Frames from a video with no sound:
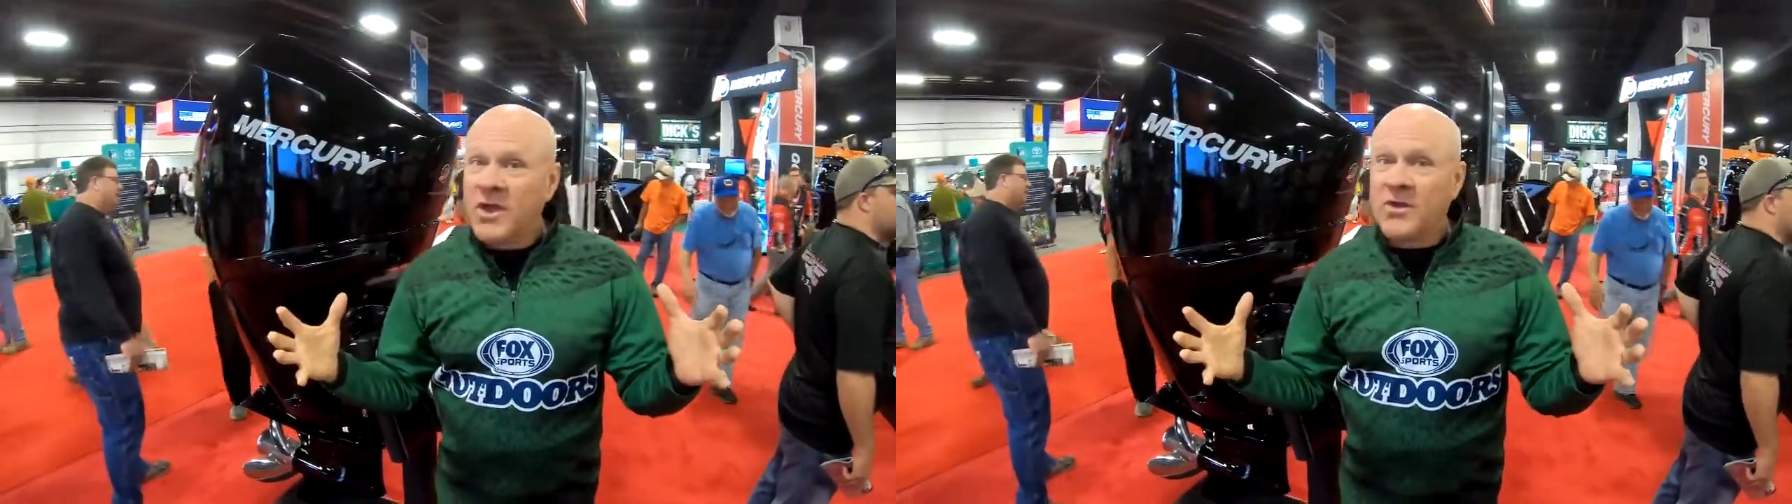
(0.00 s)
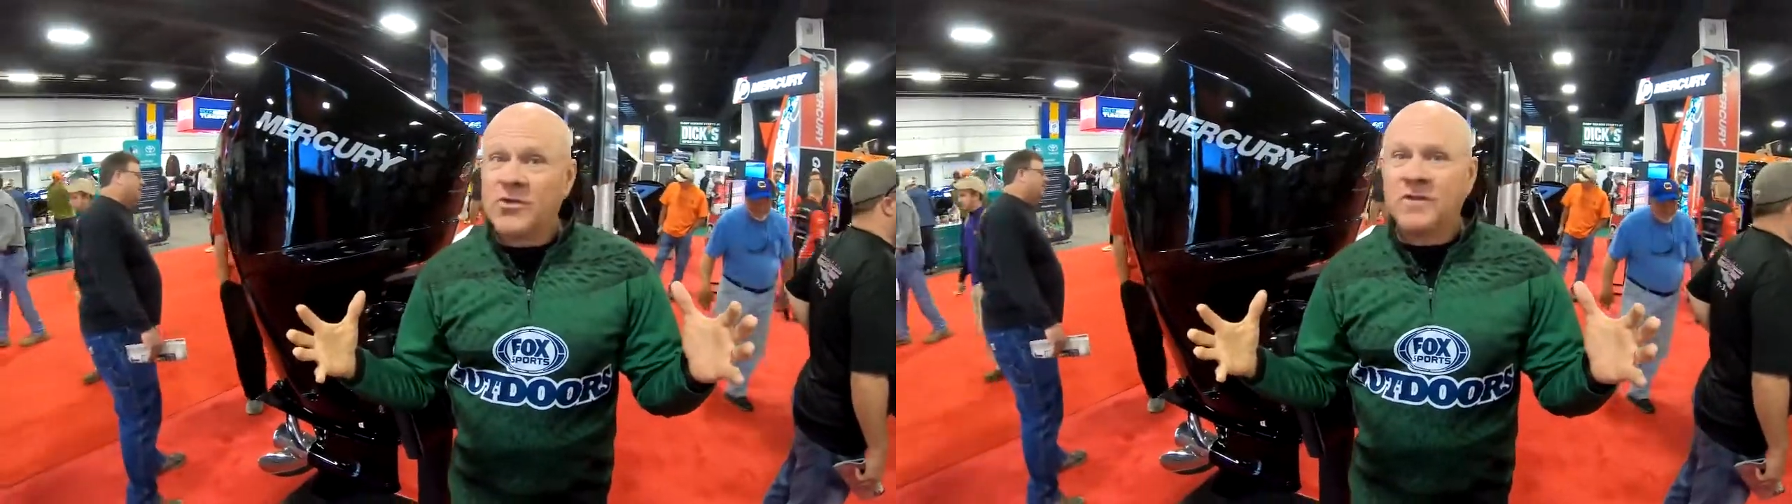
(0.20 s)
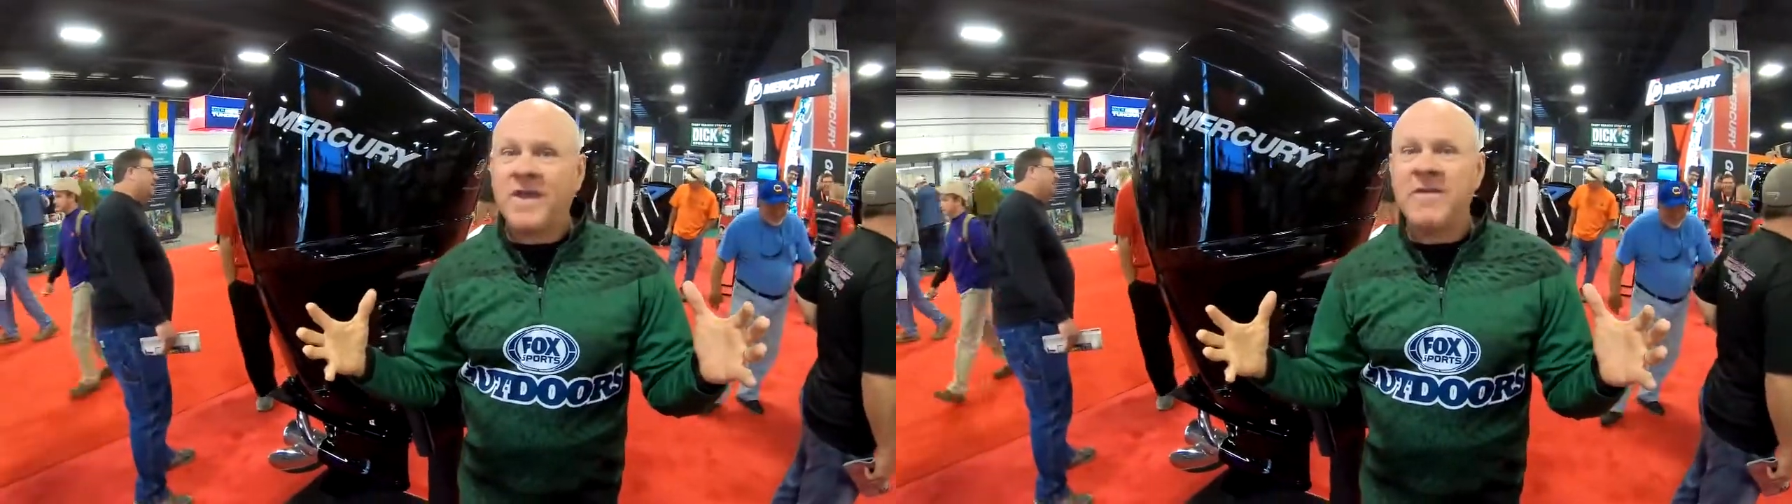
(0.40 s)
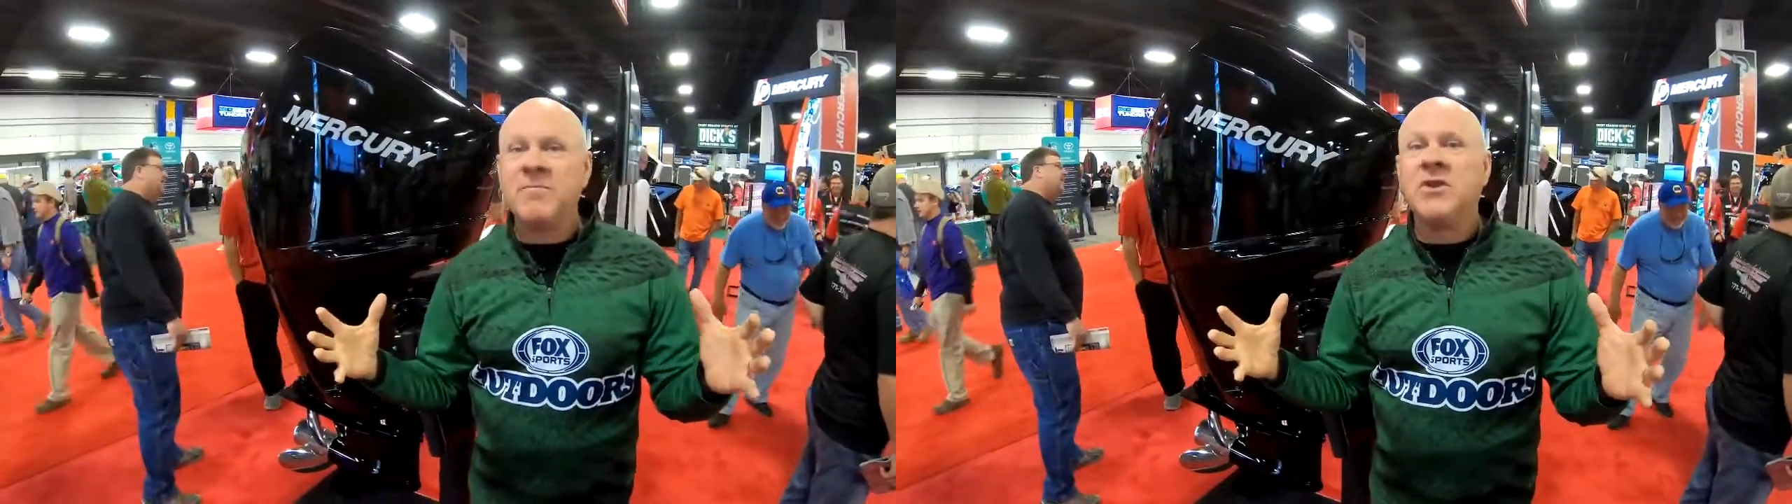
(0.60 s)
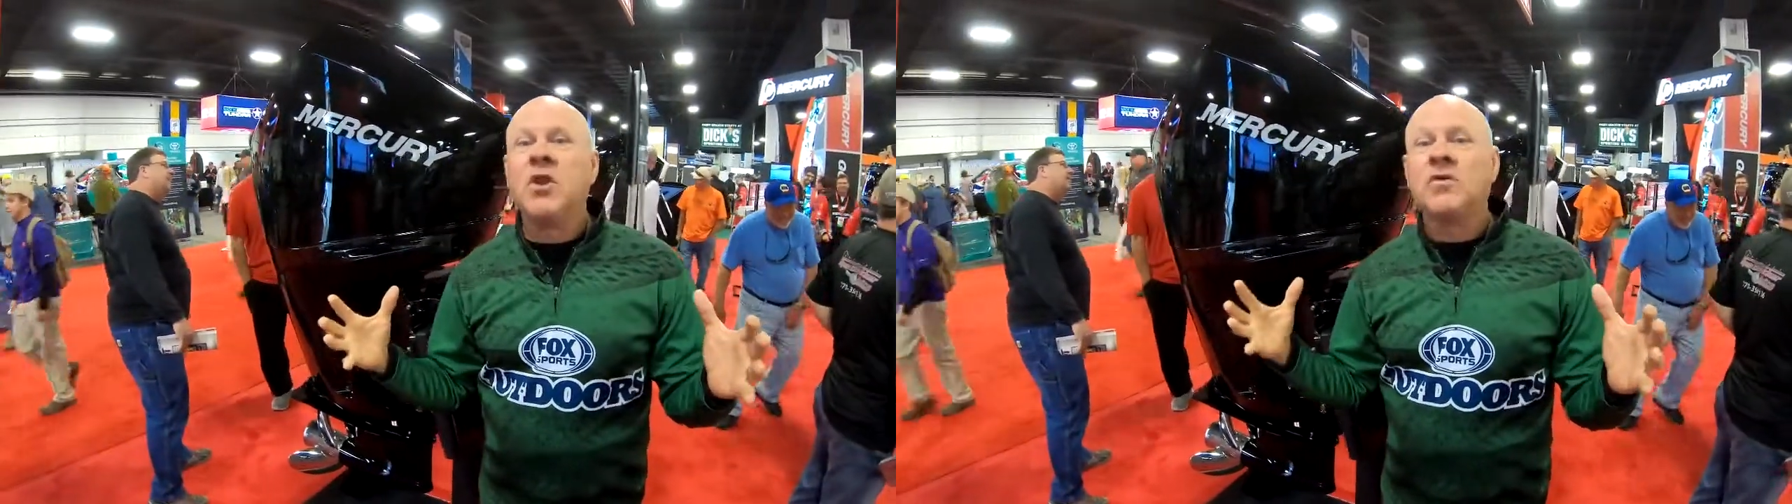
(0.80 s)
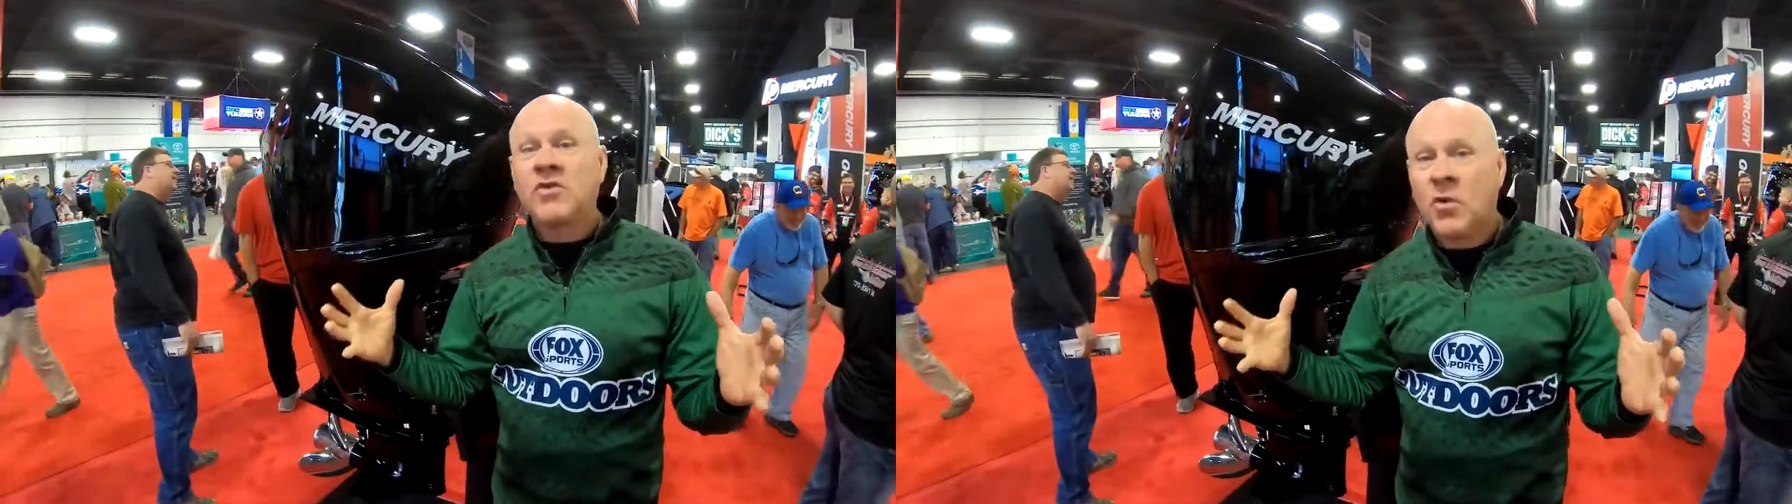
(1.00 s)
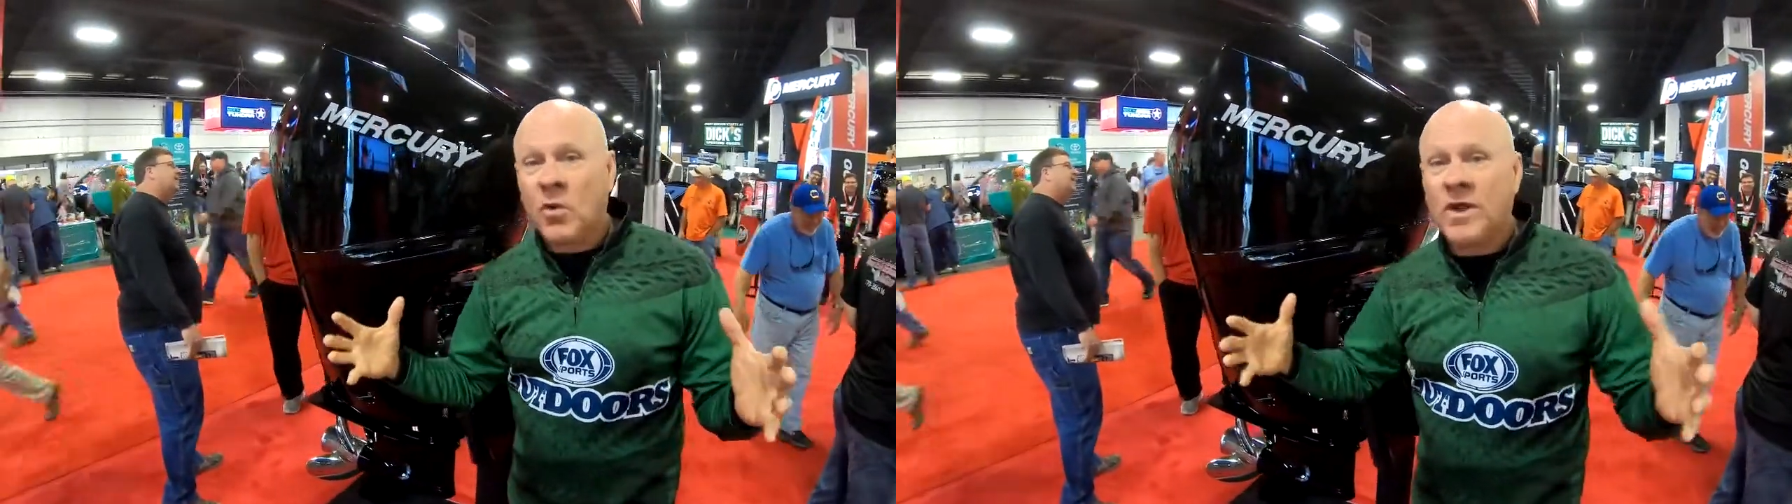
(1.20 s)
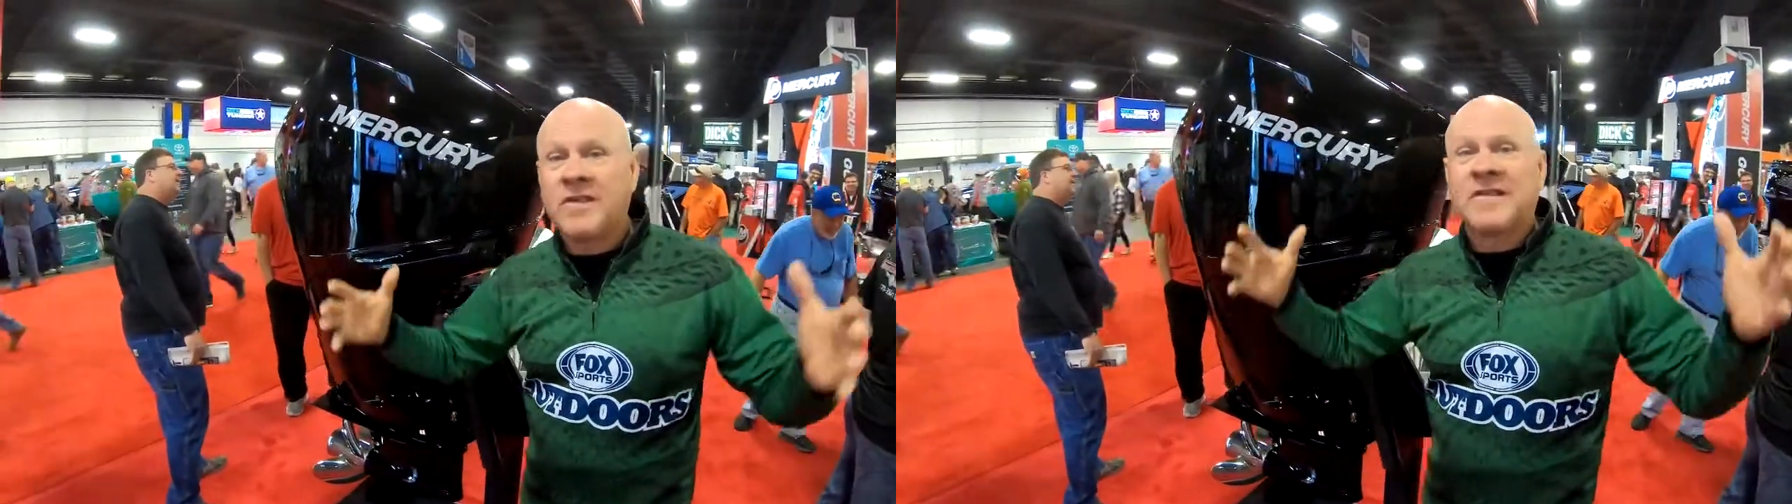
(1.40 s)
engines have been
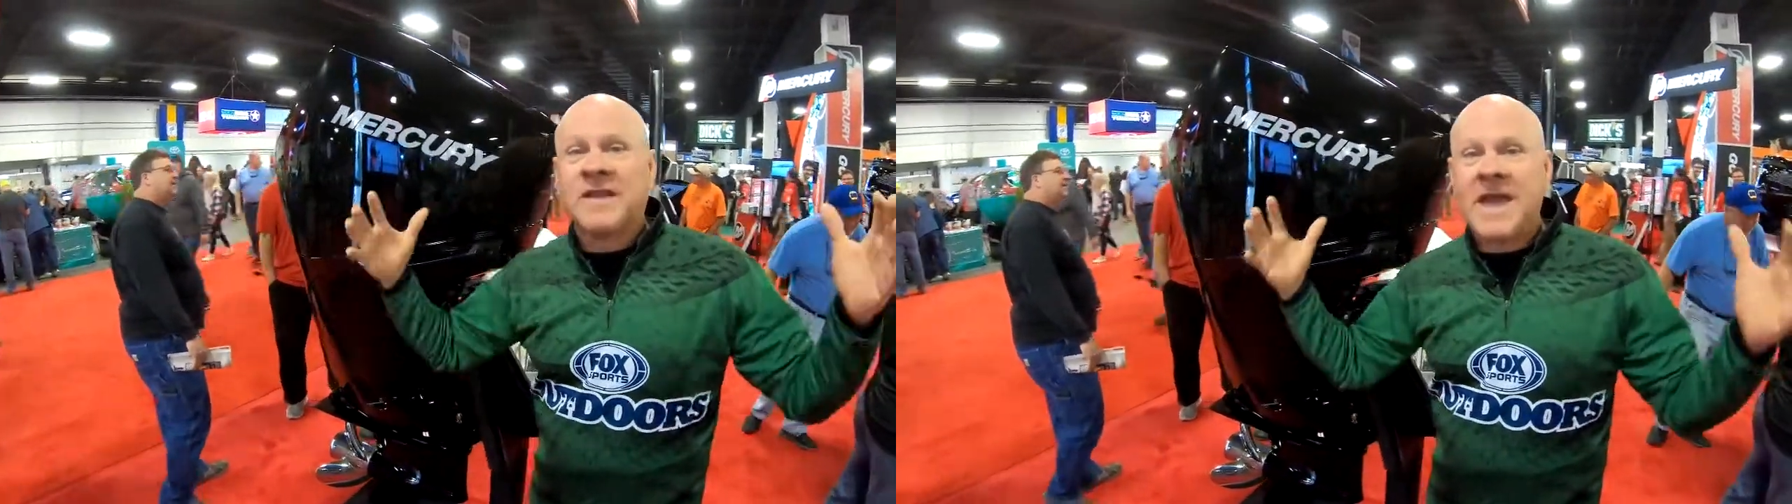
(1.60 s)
notoriously